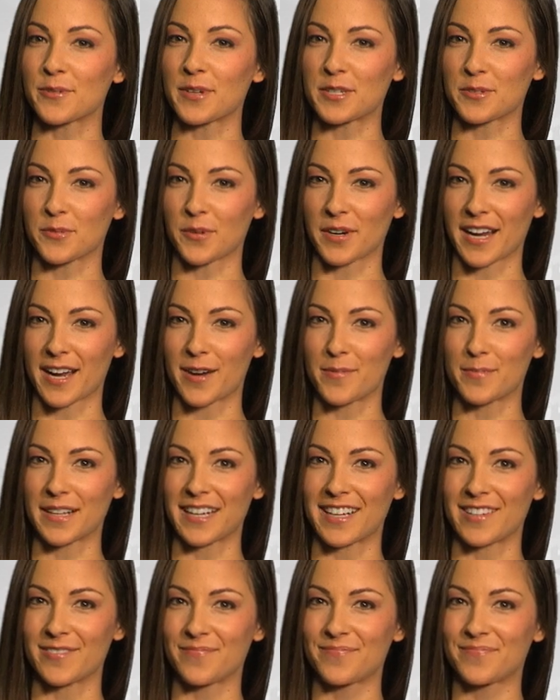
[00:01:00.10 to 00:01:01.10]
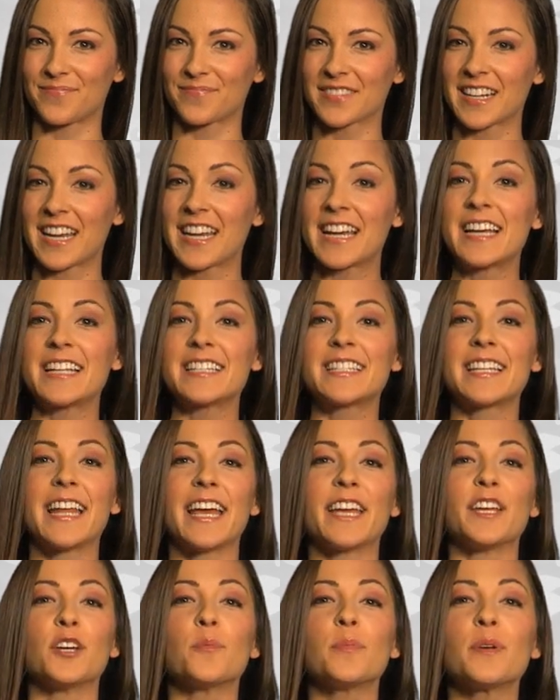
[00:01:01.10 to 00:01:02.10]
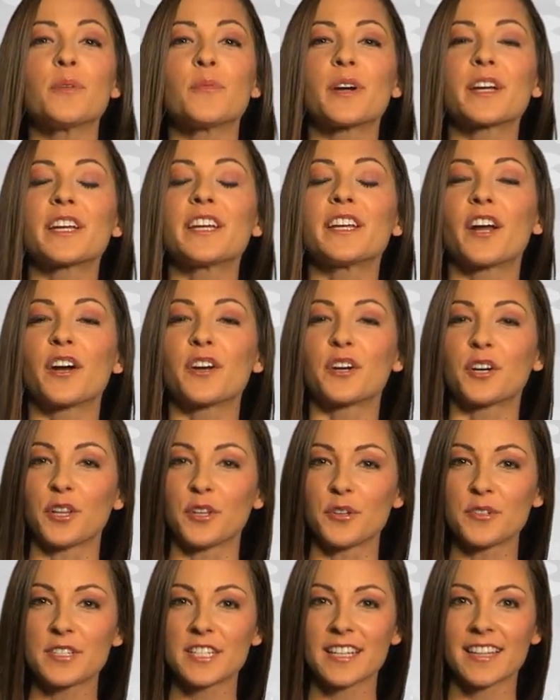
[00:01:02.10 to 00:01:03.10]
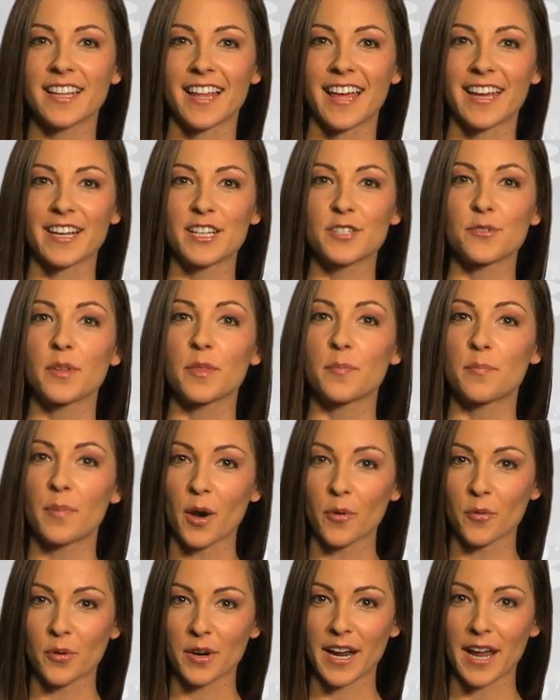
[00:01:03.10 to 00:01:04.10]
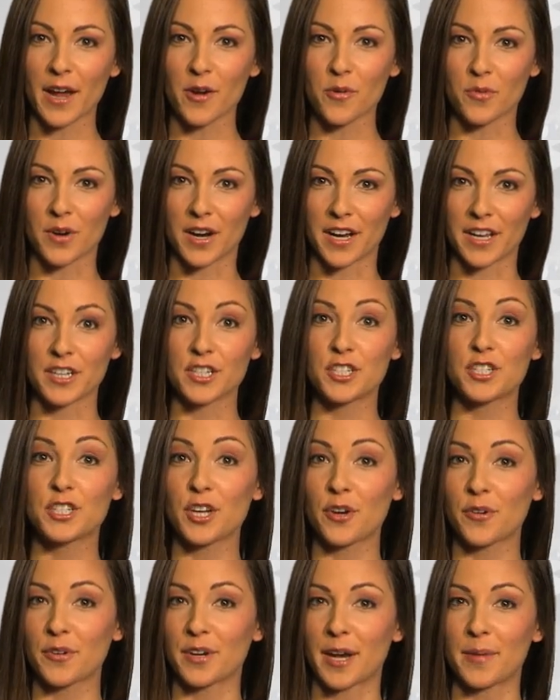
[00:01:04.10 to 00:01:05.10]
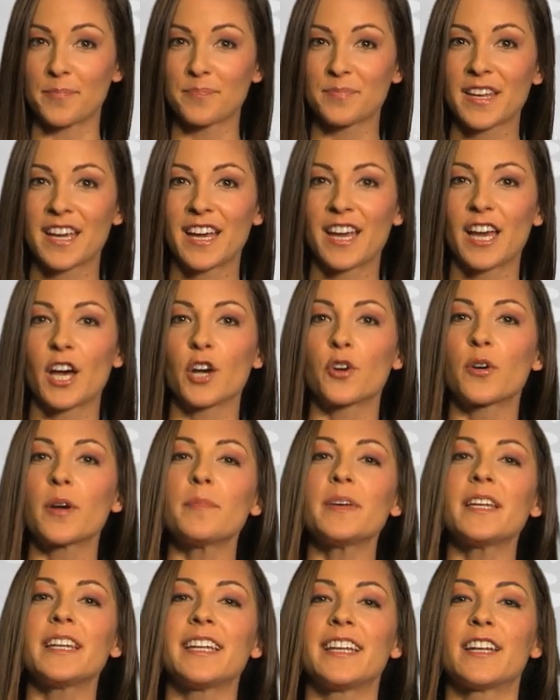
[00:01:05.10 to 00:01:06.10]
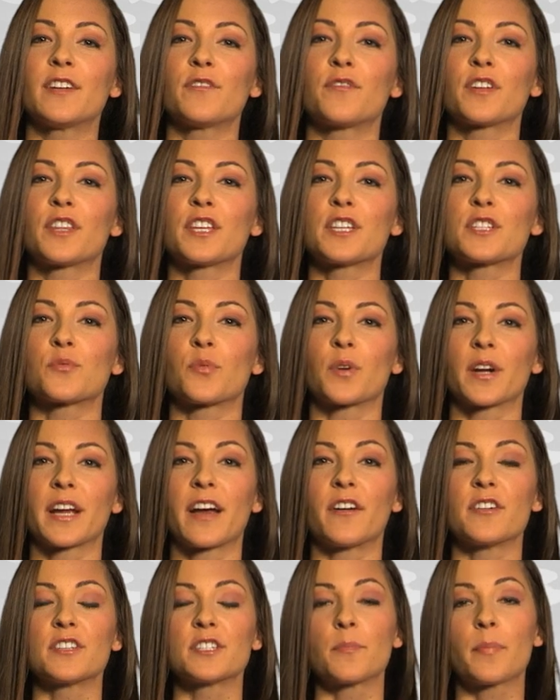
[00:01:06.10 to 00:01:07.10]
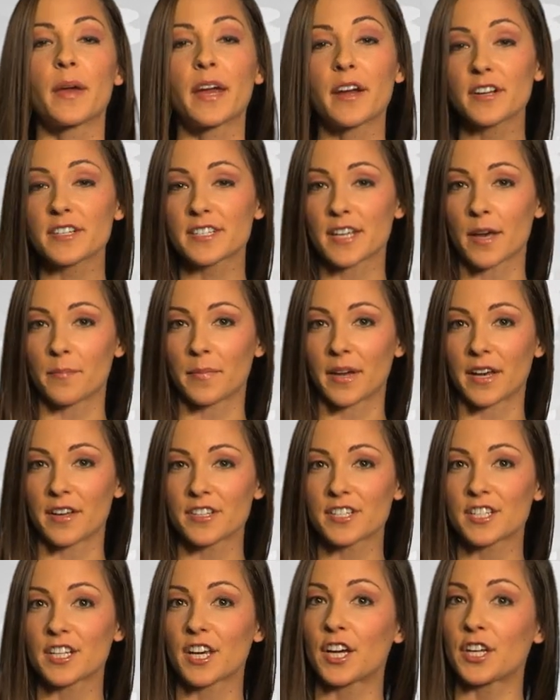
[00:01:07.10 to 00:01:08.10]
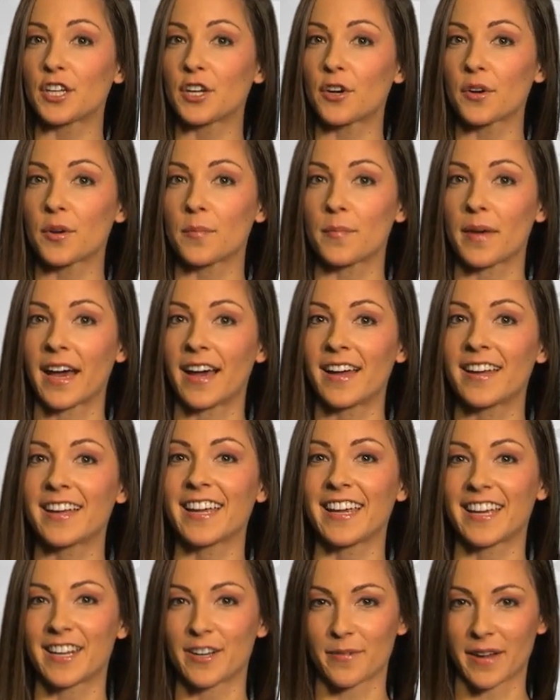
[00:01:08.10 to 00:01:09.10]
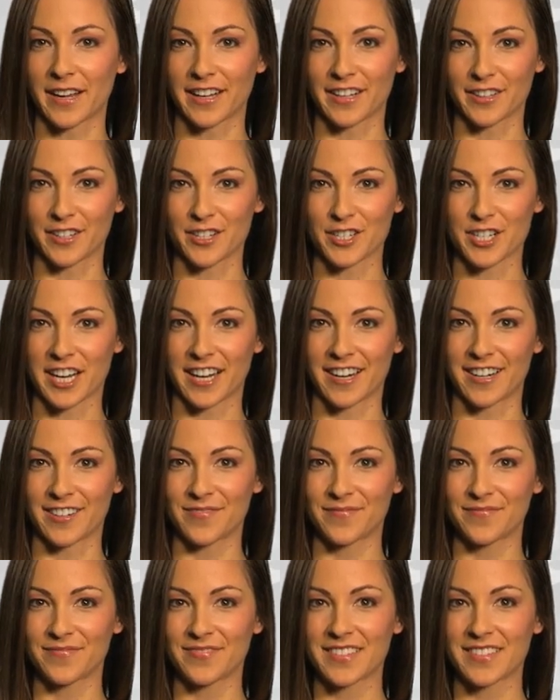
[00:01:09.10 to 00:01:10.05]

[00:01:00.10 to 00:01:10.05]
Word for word: week's workout plan. Today you'll be working on glutes and legs with butt workout one, tone up. Equipment needed for this workout is a pair of dumbbells, a yoga mat, and a regular chair.